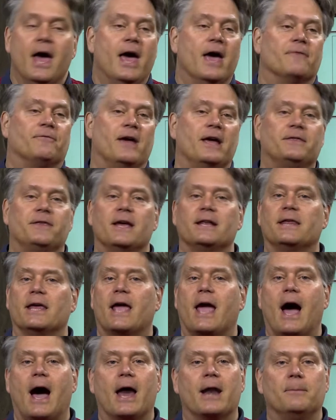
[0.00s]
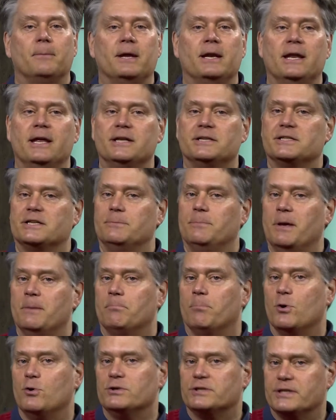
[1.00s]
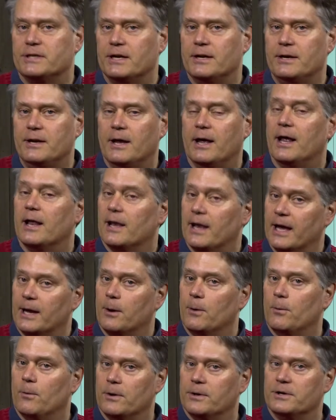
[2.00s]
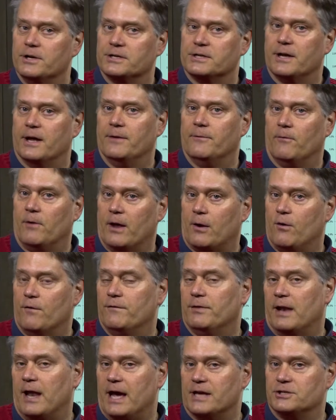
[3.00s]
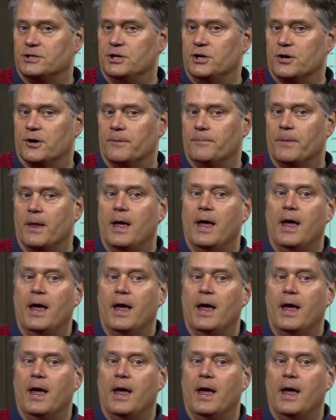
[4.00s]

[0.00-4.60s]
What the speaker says: If they think the economy needs to be boosted, like over the last year,